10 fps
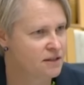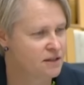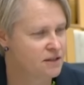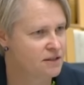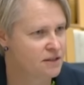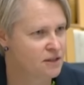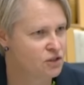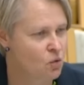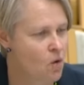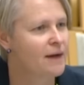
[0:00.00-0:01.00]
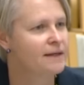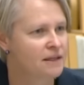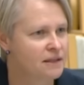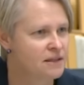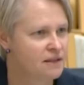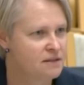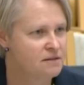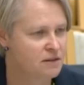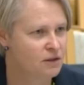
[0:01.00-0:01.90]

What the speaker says: it is quite clear